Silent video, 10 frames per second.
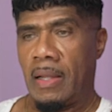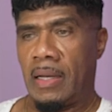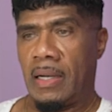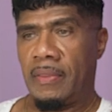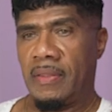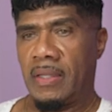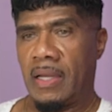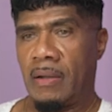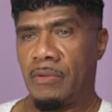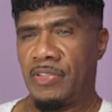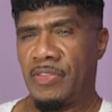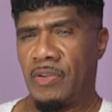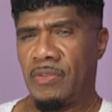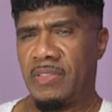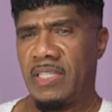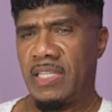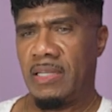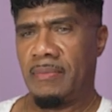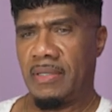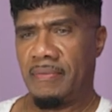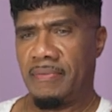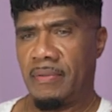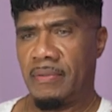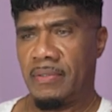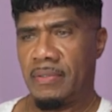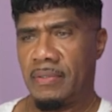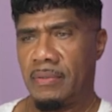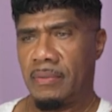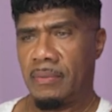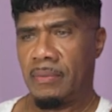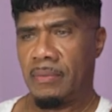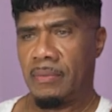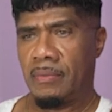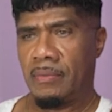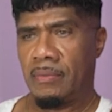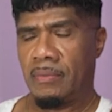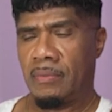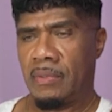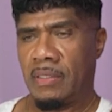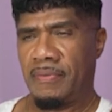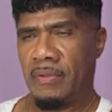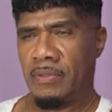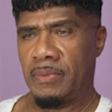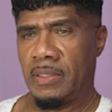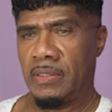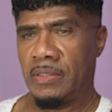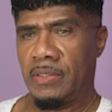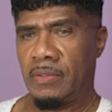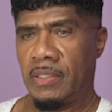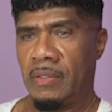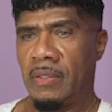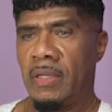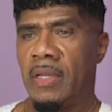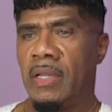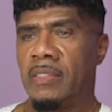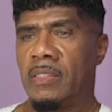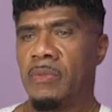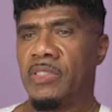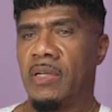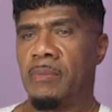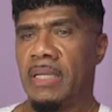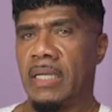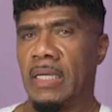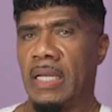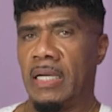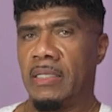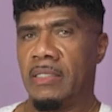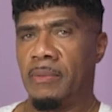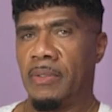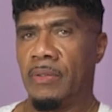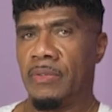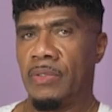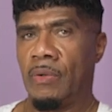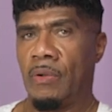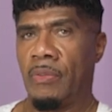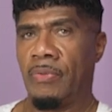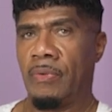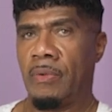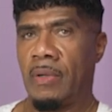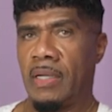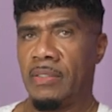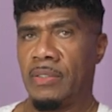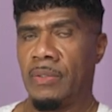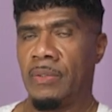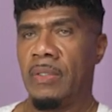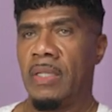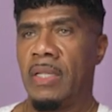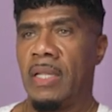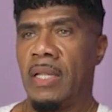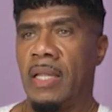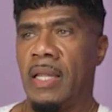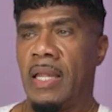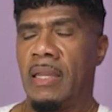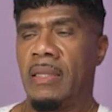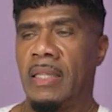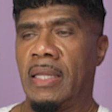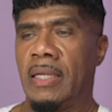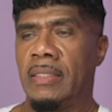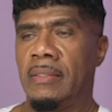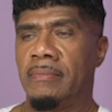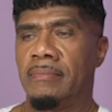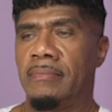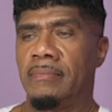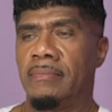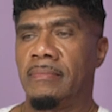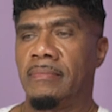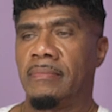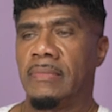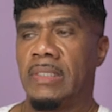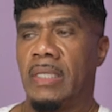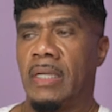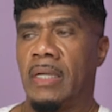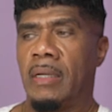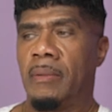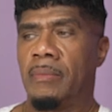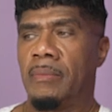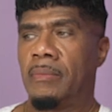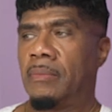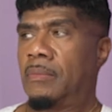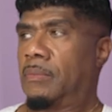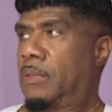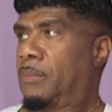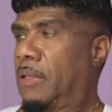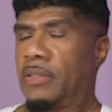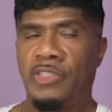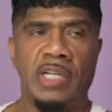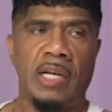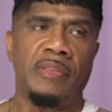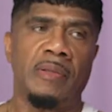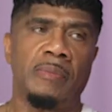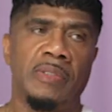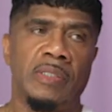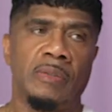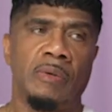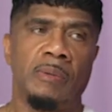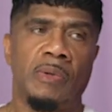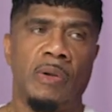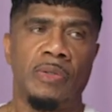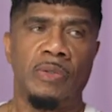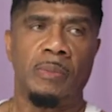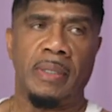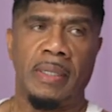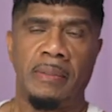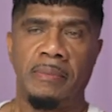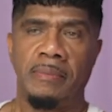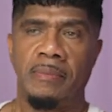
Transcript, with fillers: And I think I was 13 when I first. Wow. When I first went in the studio. So we started making a lot of demos all through high school. And then um, my brother Jonathan was in a group called Newban.